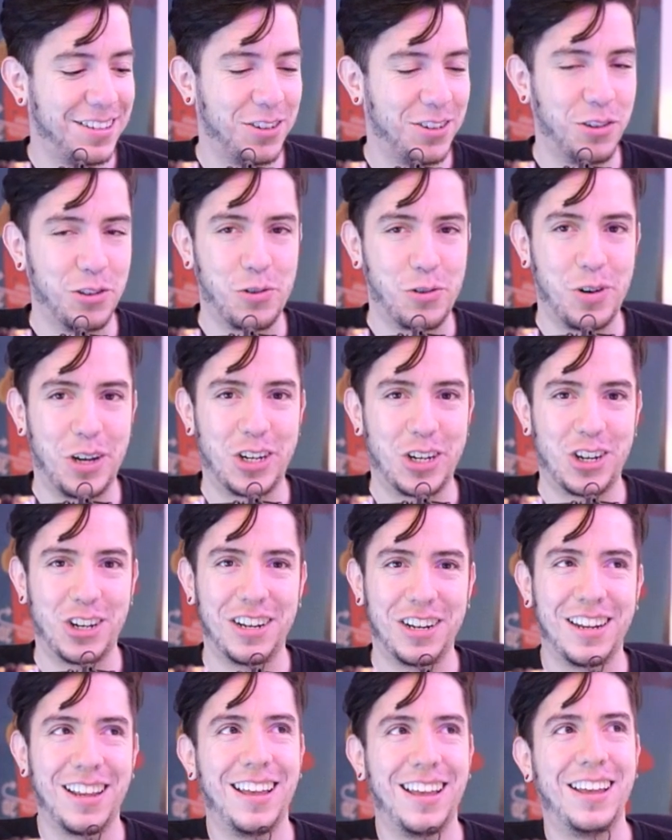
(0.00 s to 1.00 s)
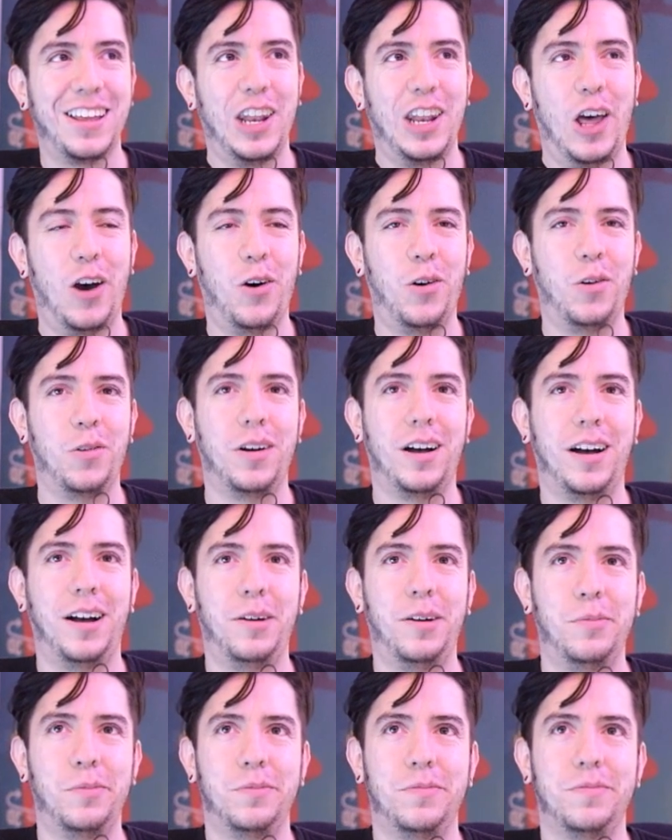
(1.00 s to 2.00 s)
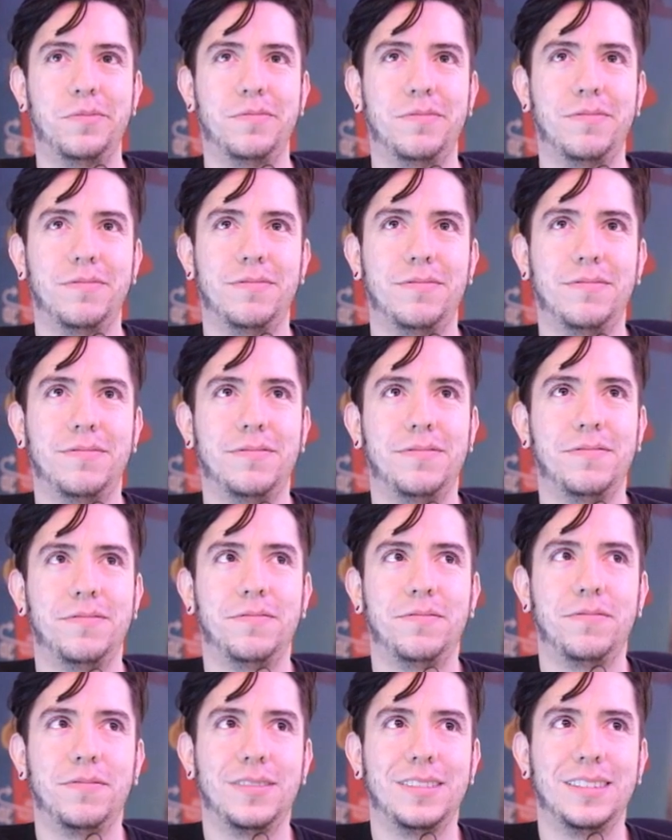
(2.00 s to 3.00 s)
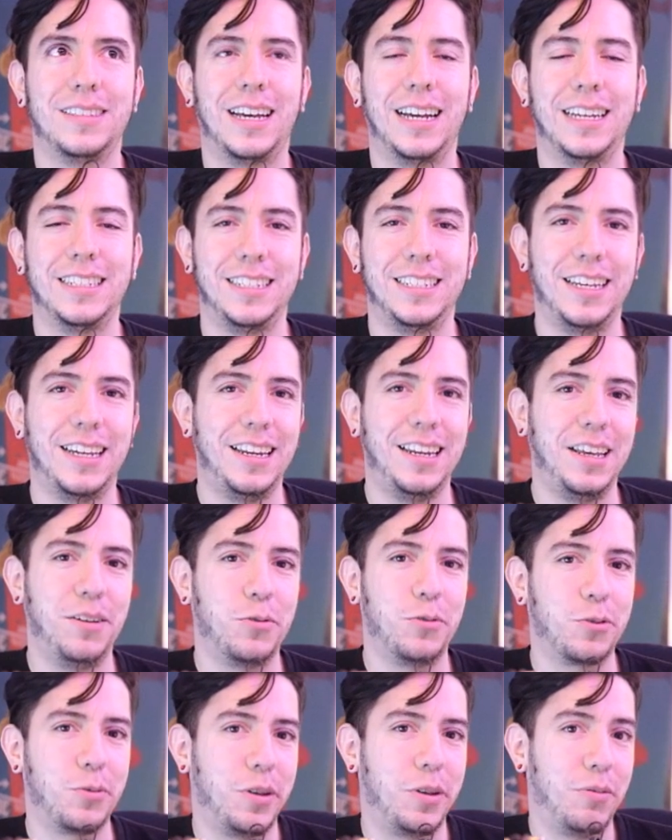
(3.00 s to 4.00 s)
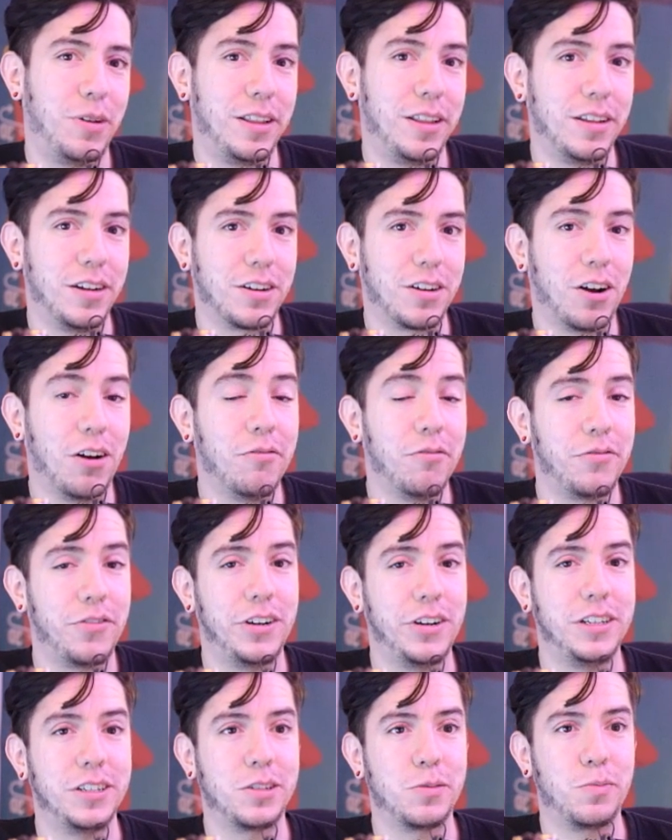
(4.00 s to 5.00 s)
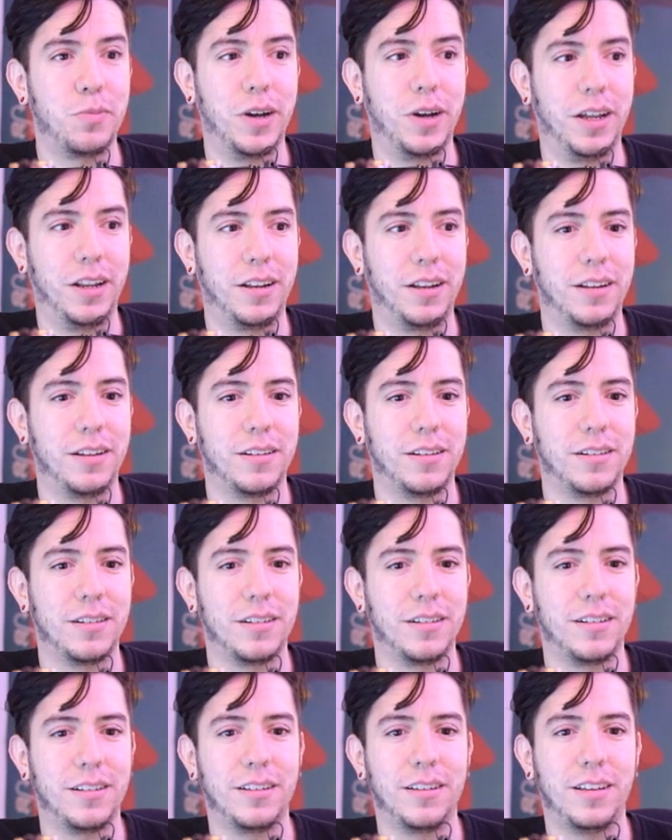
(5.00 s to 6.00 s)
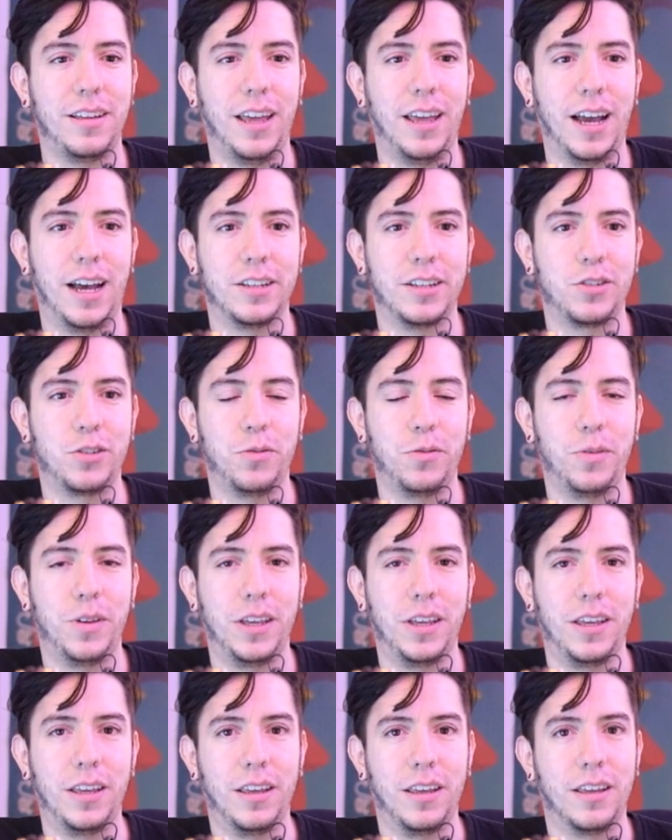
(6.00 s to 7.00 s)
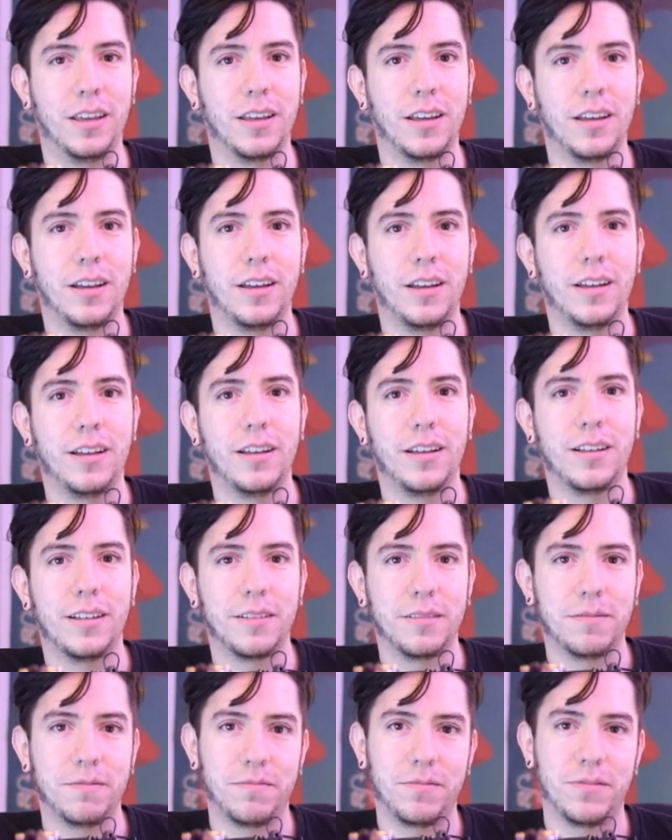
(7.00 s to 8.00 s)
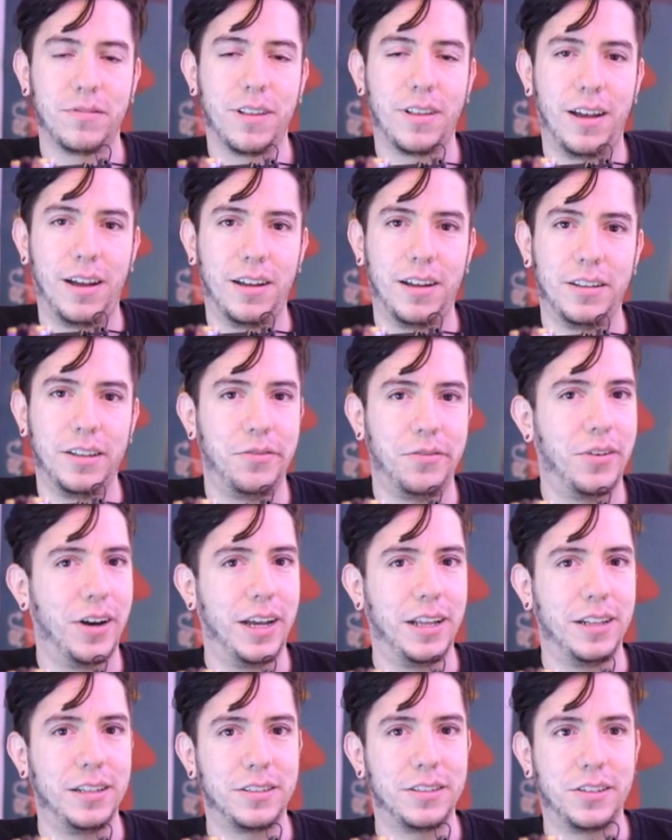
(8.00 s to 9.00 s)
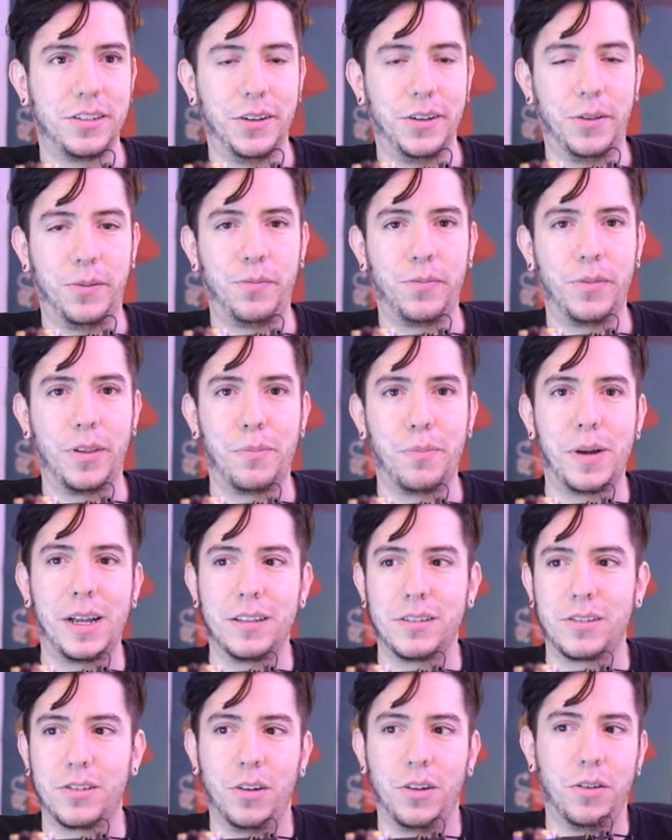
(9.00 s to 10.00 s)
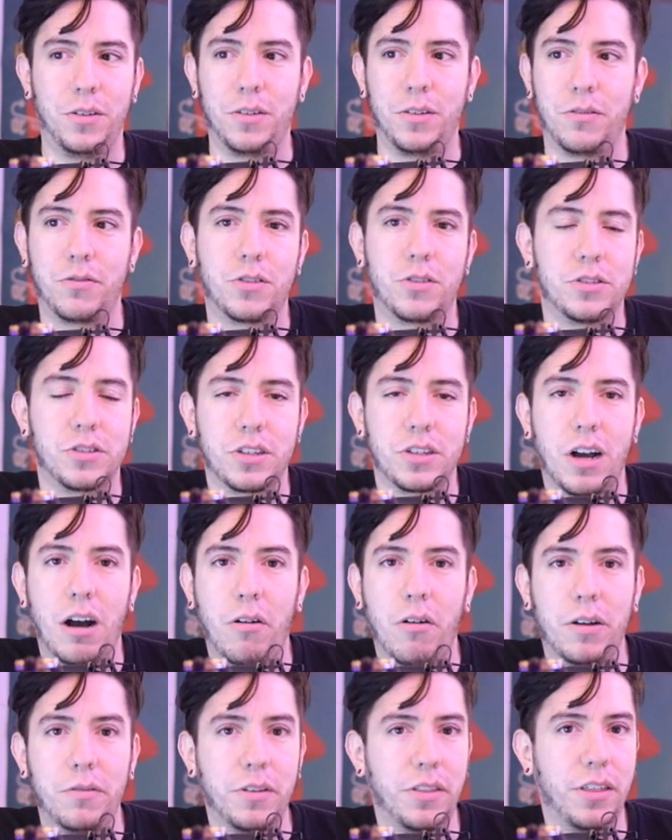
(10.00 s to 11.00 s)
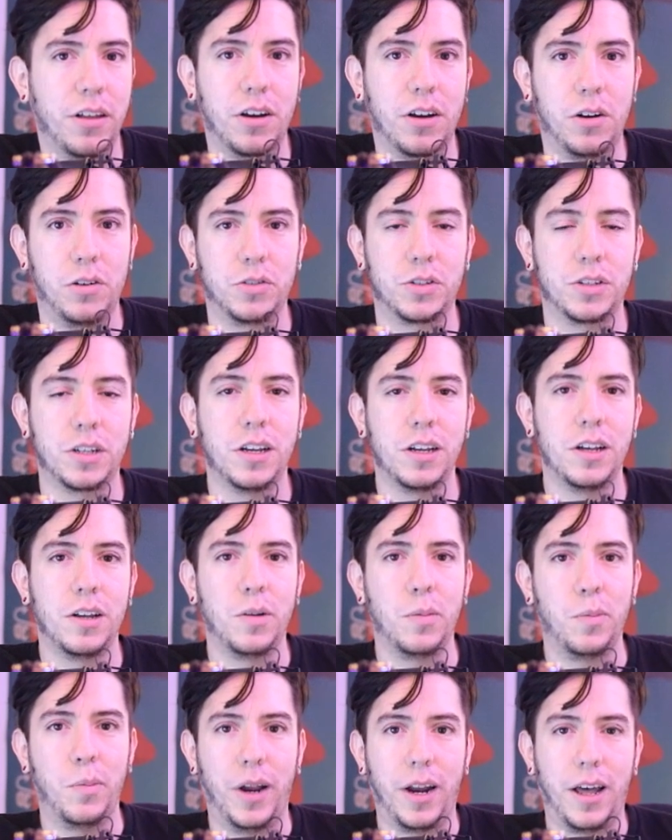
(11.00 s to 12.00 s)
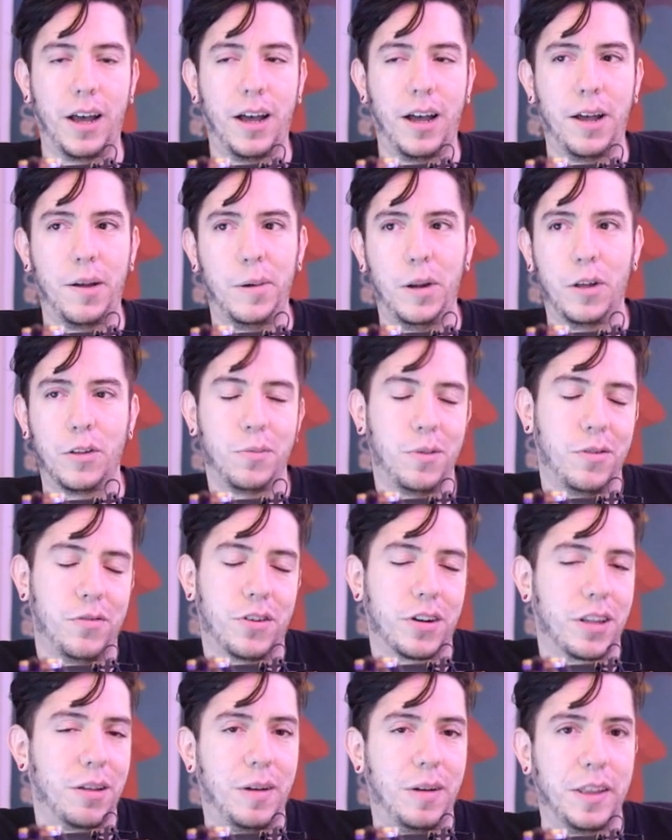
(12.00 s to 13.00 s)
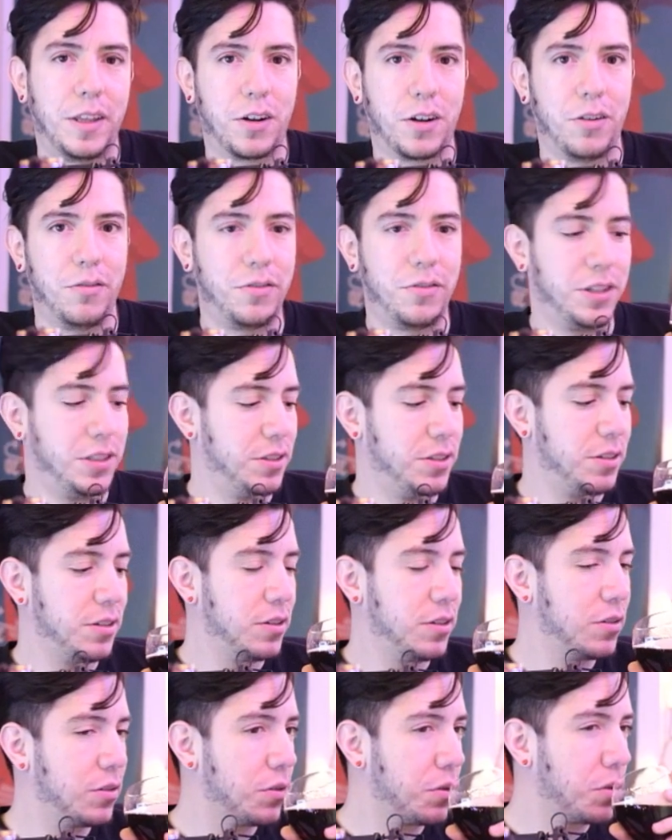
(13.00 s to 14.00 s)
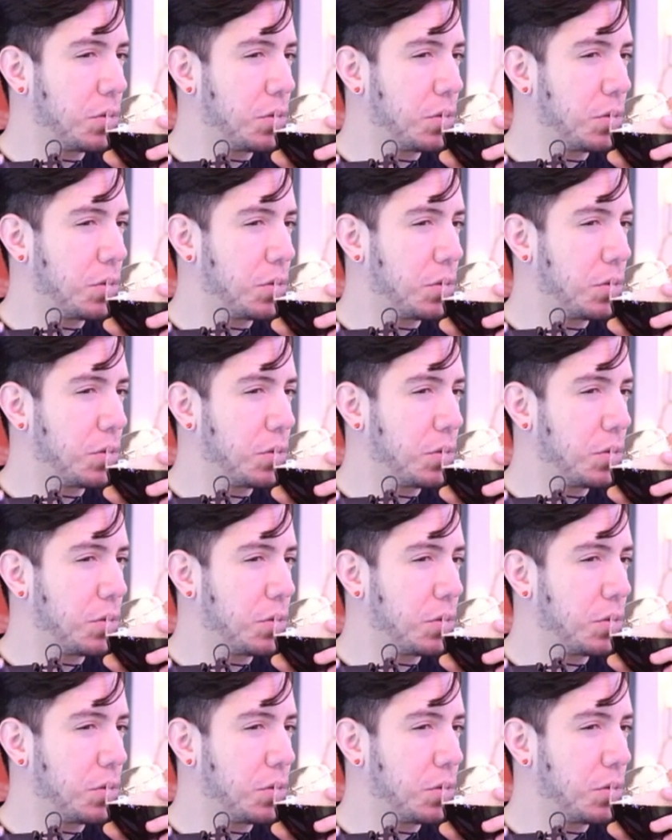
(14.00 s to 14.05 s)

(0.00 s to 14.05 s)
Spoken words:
That's a good question. Now, ideally it would be Blender conference, but it has to be defined still. Depends on, of course, how everything goes, but not before the Blender conference,